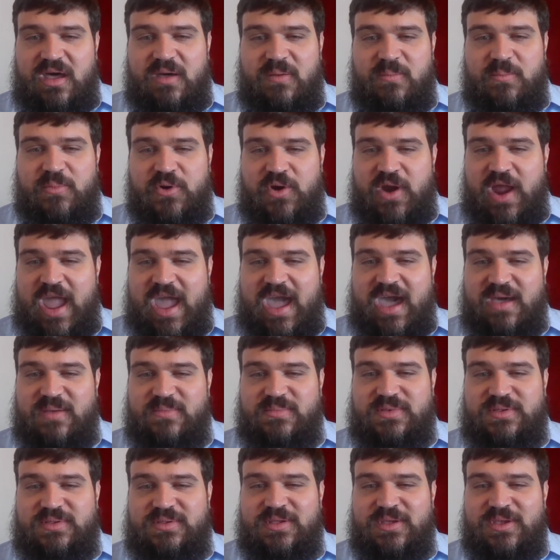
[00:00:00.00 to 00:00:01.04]

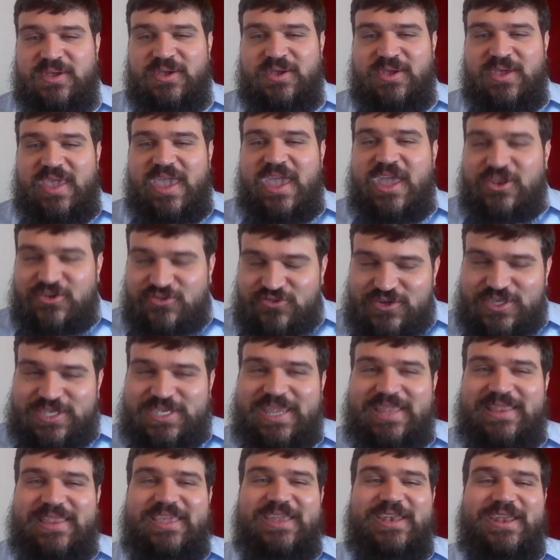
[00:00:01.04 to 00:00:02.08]
Perhaps.
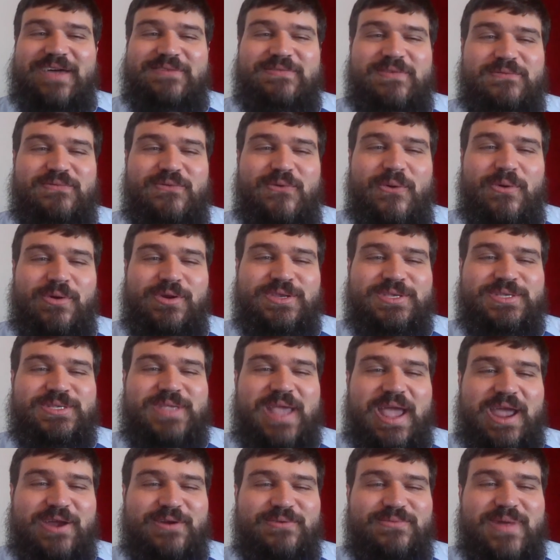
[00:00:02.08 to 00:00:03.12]
Interestingly enough, of course,
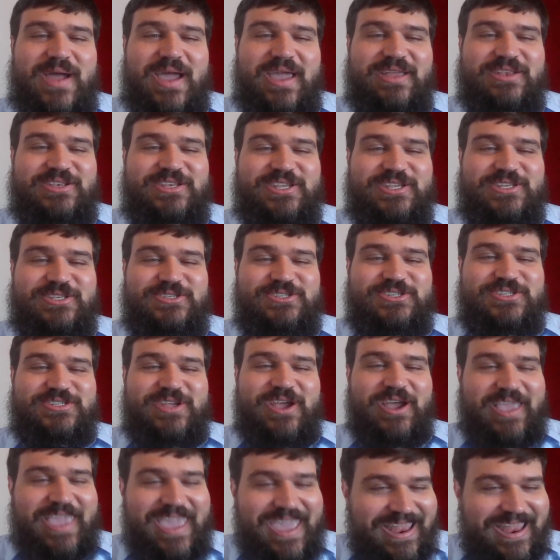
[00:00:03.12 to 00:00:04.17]
Zechariah
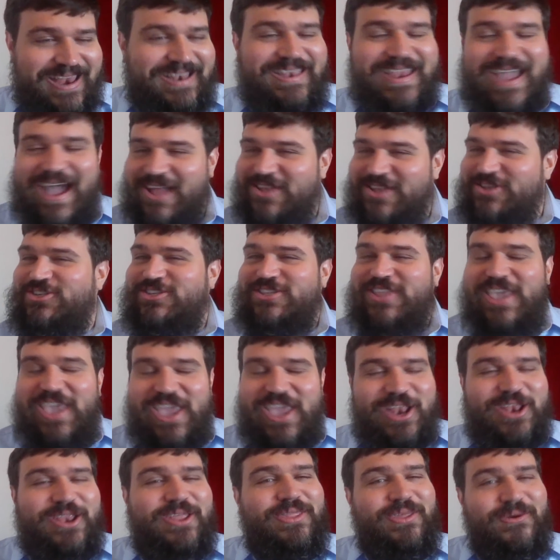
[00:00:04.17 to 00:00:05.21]
again, not the
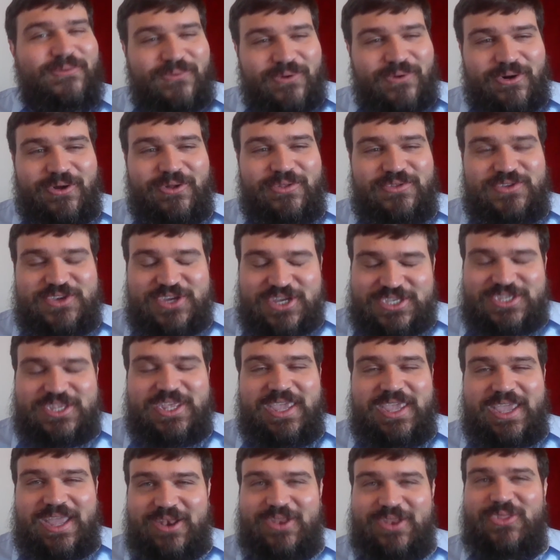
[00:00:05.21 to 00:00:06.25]
end of the world, just
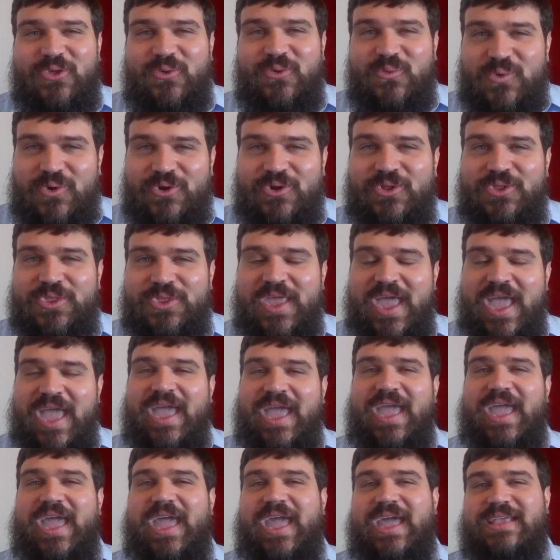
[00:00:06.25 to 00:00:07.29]
the end world
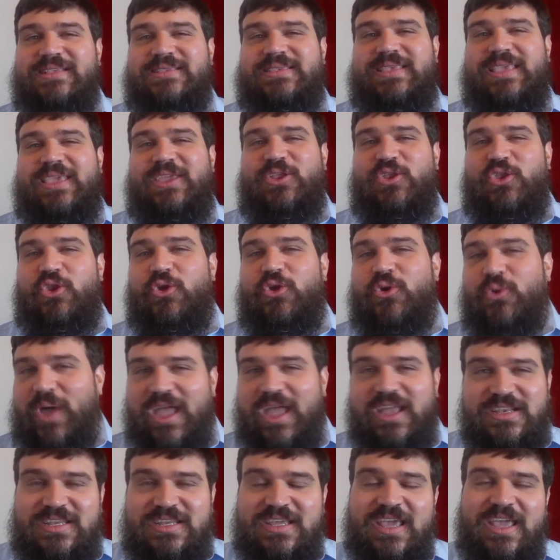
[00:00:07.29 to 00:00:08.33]
as he knew
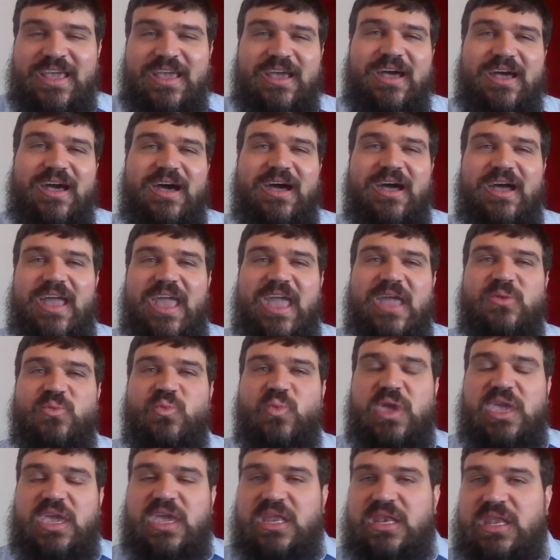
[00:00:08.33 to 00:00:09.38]
it. And
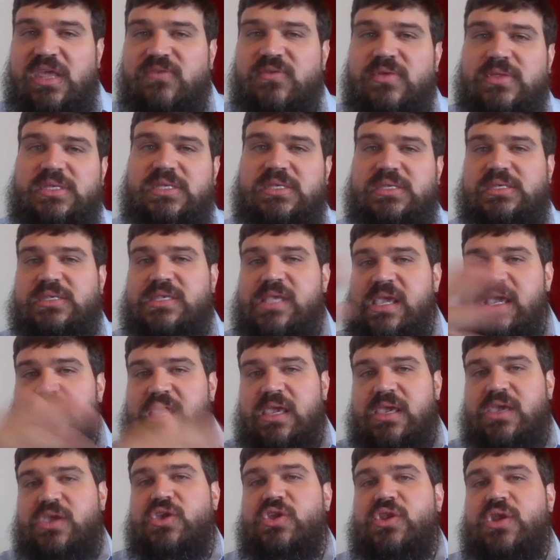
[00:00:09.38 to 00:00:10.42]
we can even
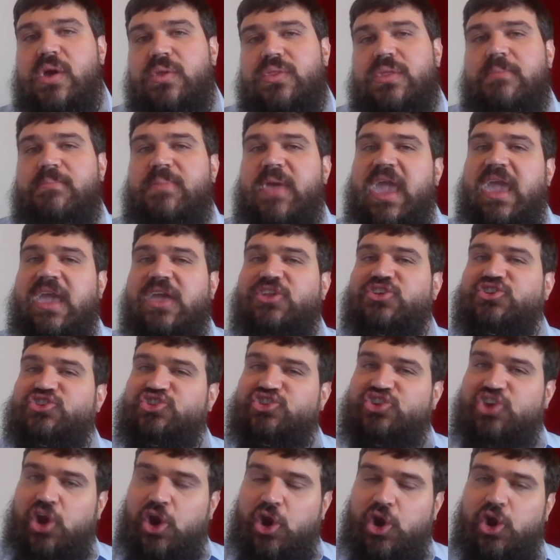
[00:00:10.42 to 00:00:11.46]
see, the
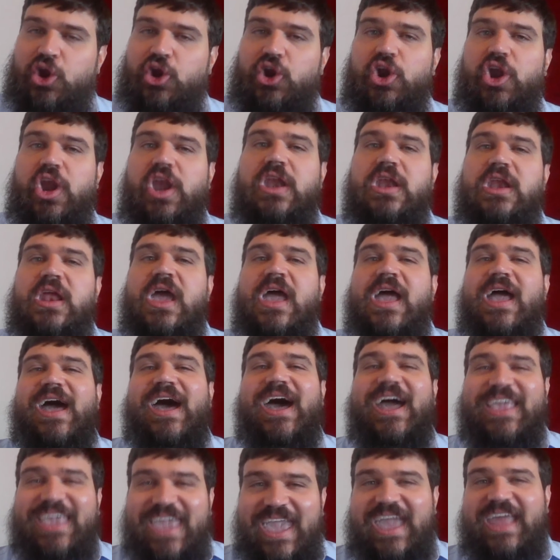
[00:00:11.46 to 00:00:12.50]
page turned
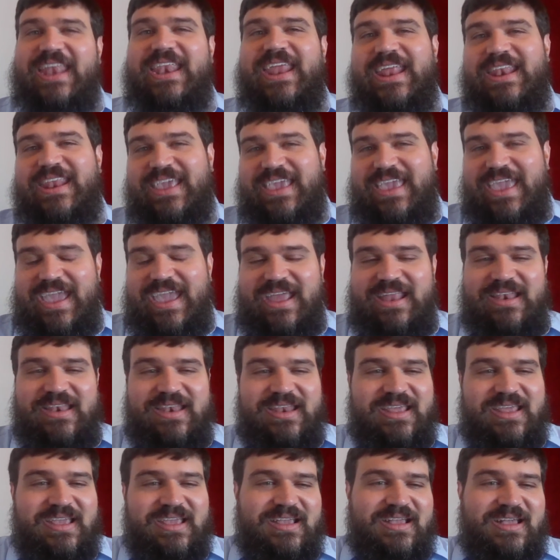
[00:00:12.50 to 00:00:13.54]
again and again.
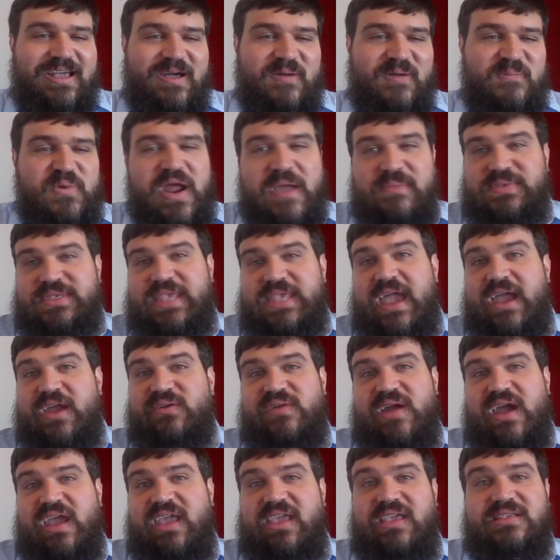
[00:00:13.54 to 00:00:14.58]
Perhaps
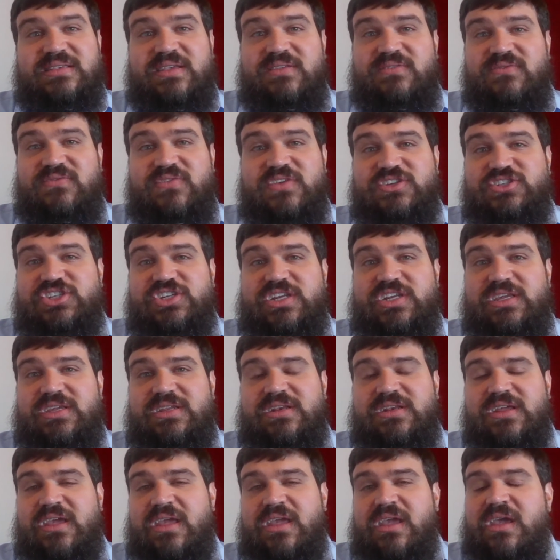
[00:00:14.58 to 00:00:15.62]
Zechariah is
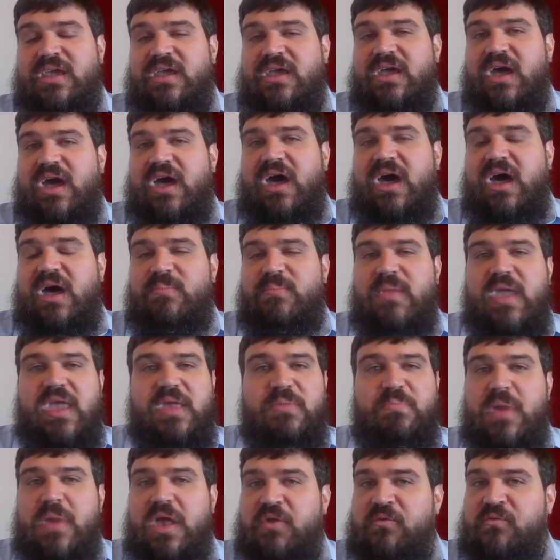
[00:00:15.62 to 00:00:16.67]
envisioning,
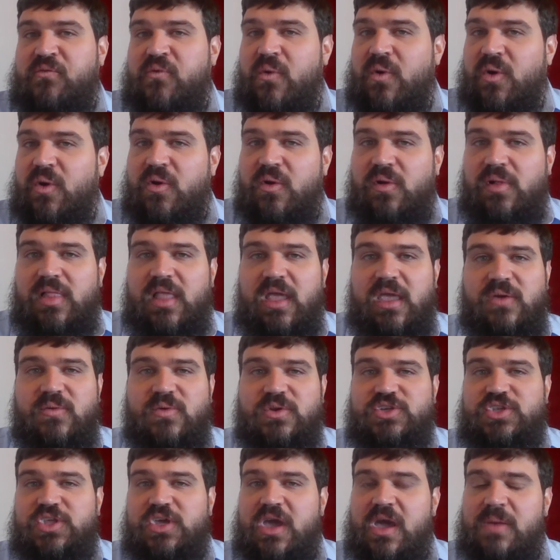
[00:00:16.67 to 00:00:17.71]
in metaphorical
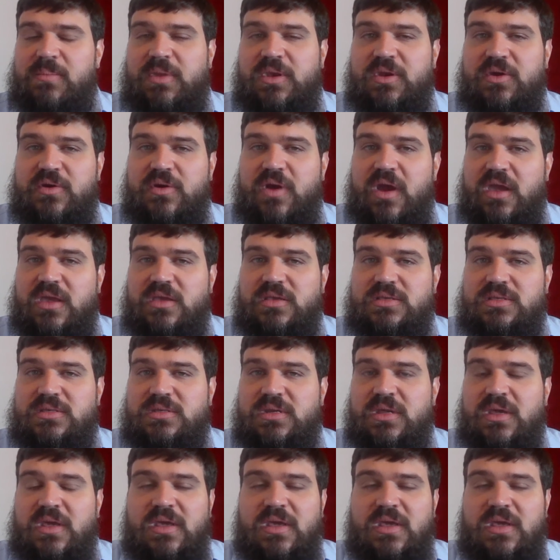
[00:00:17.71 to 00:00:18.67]
language, the coming of Christ